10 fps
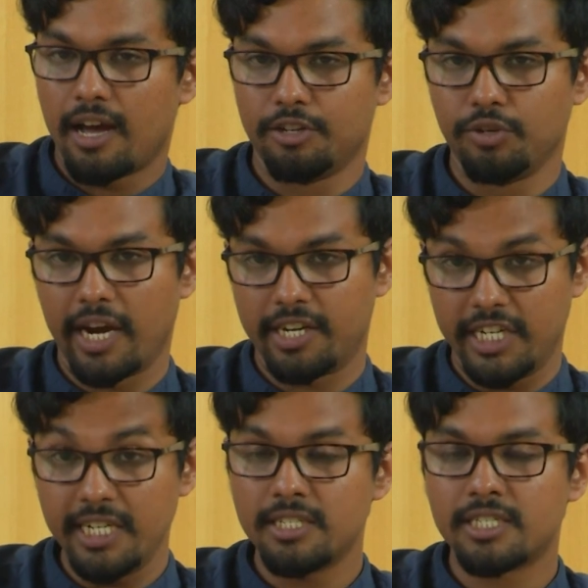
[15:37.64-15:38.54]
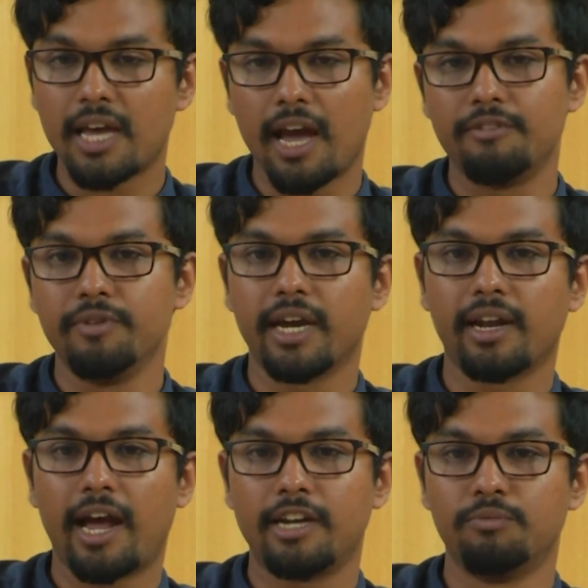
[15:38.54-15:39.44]
to get tints, and we
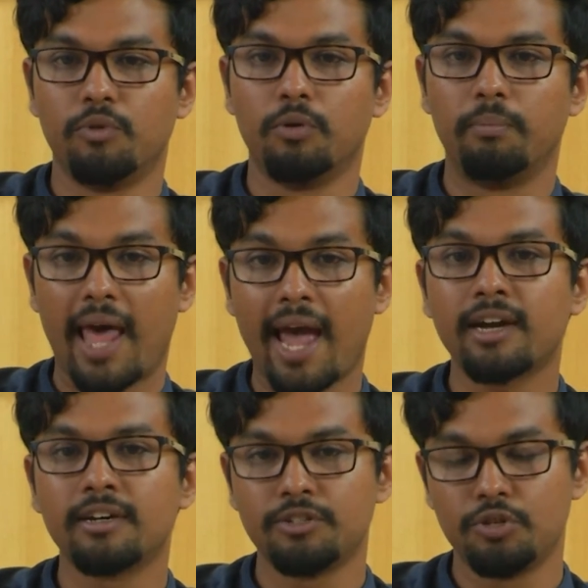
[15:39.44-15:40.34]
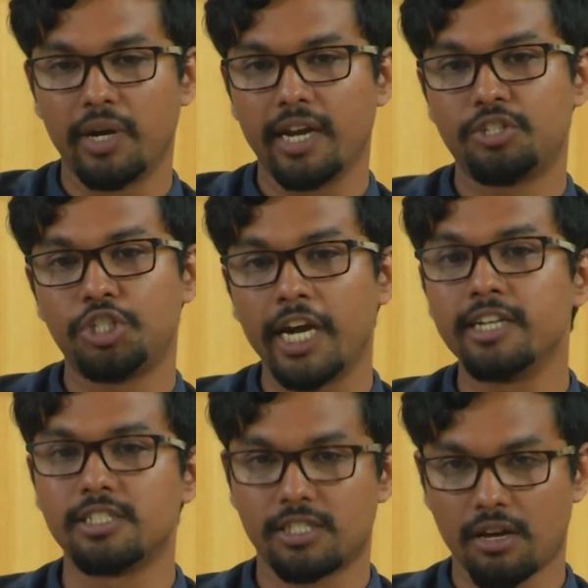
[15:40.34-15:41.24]
can add more black to get
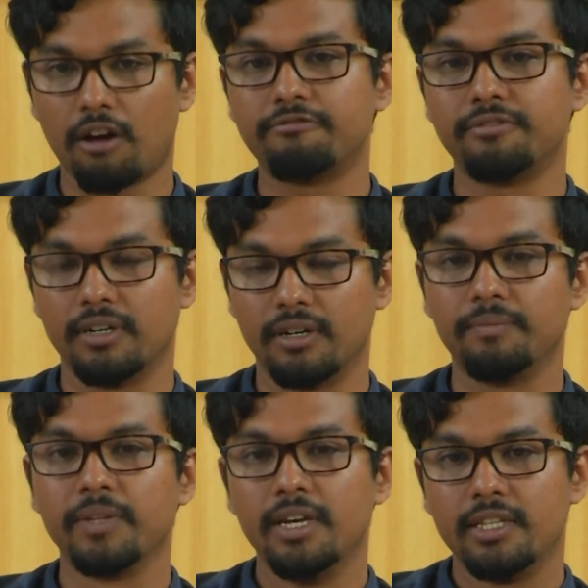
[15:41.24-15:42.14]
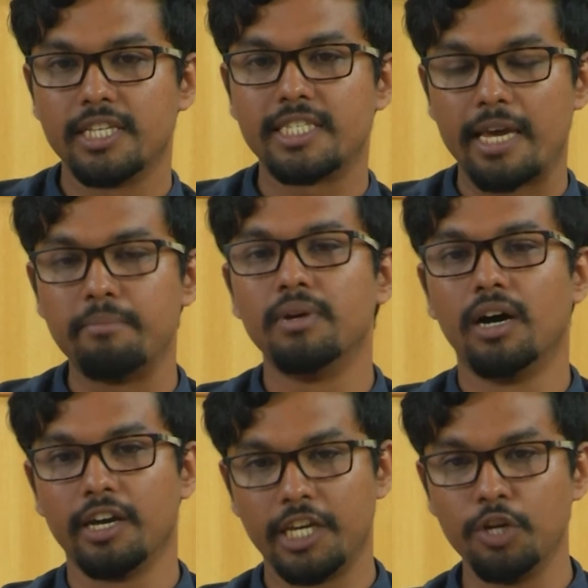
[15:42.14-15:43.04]
shades of the same
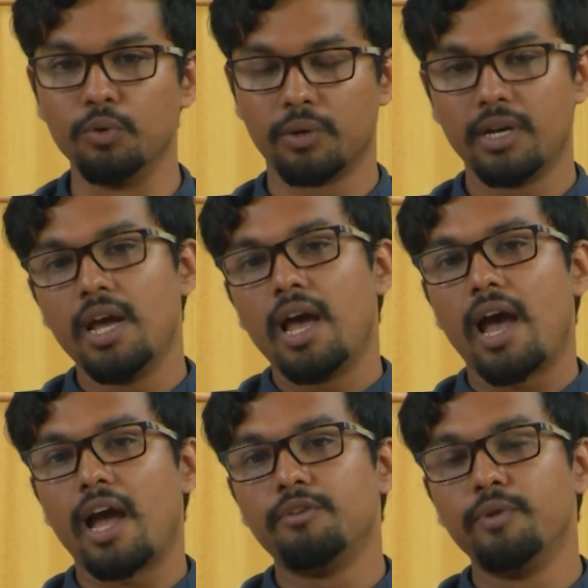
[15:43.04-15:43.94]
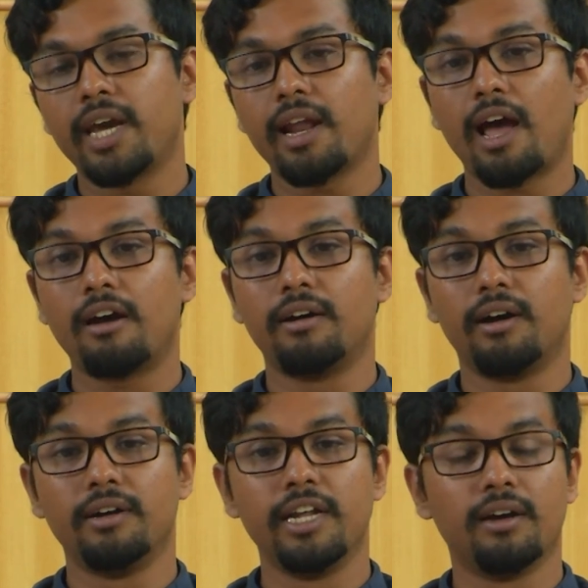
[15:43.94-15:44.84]
hue, and we can
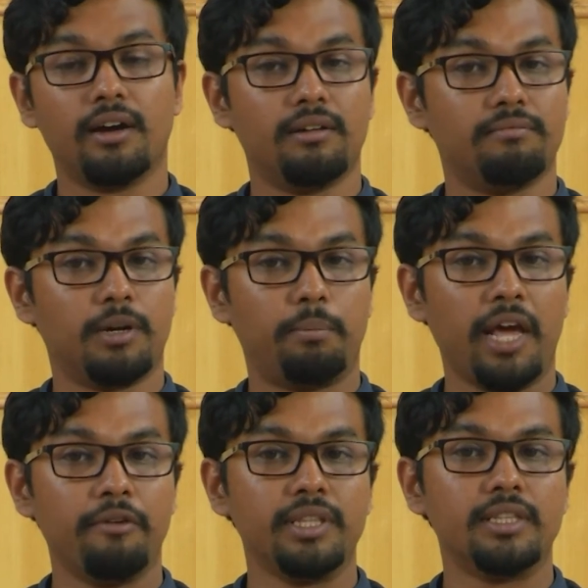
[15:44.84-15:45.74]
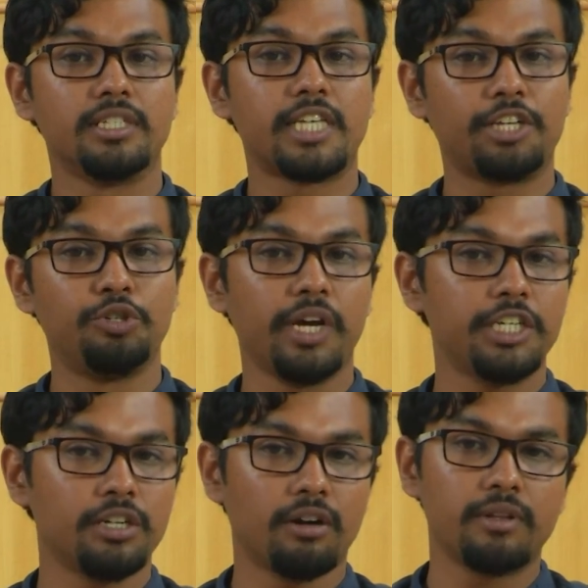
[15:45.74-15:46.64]
play with the
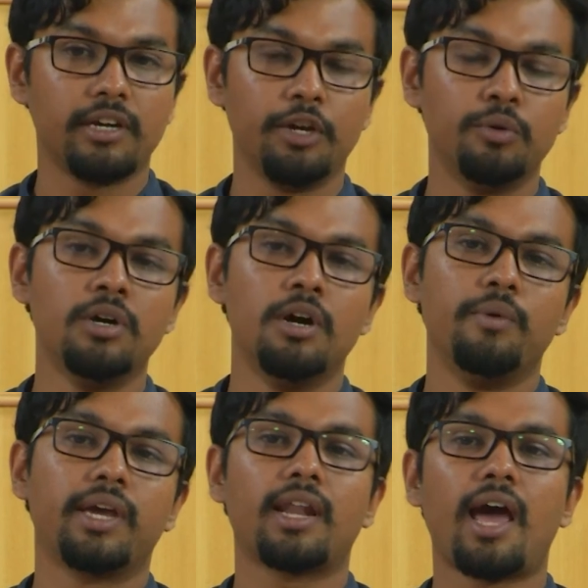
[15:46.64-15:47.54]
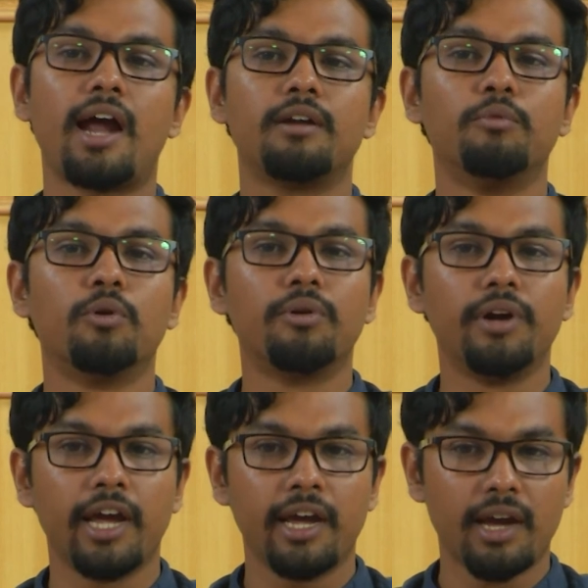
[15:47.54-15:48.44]
saturation of the hue. We can add more
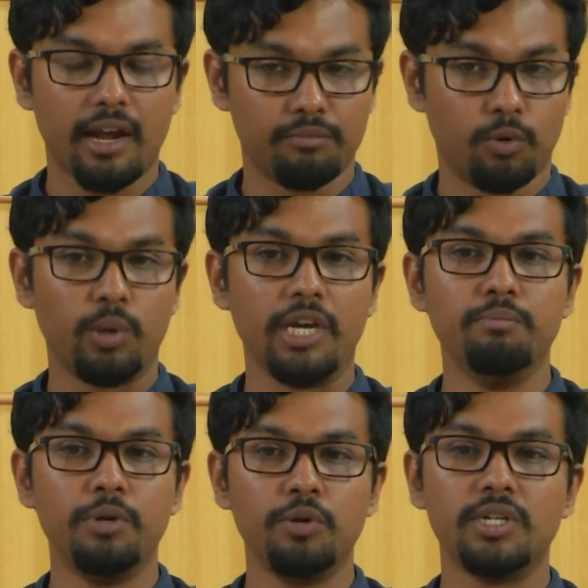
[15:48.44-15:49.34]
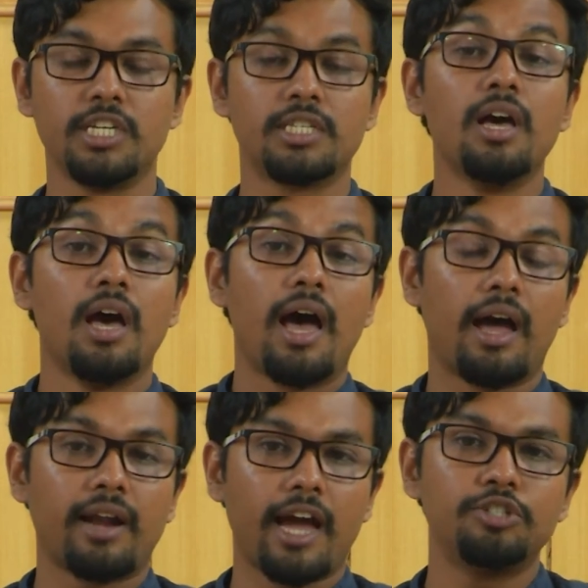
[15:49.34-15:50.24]
gray and more impurities,
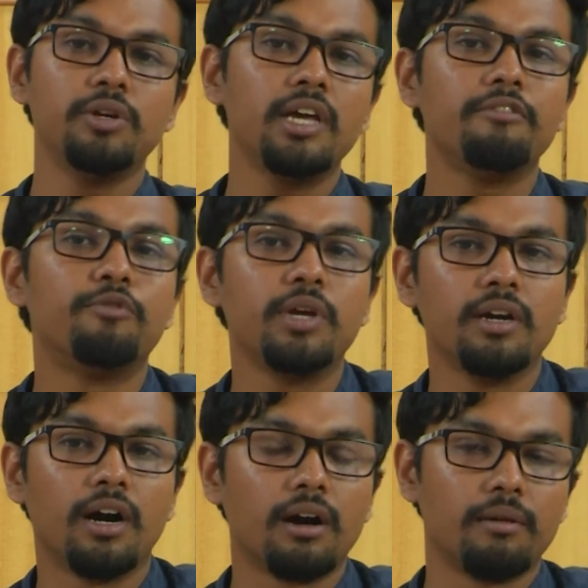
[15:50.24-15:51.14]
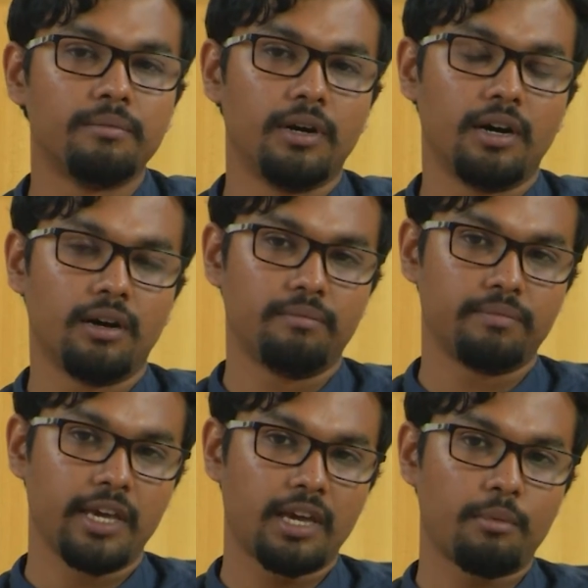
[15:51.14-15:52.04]
and actually if we
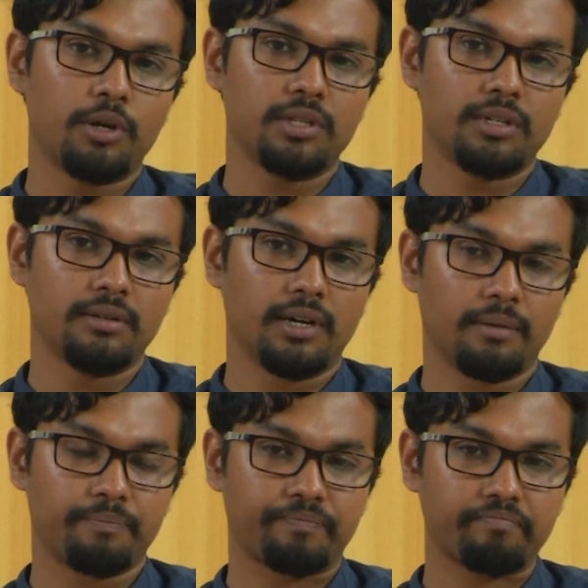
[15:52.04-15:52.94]
think about the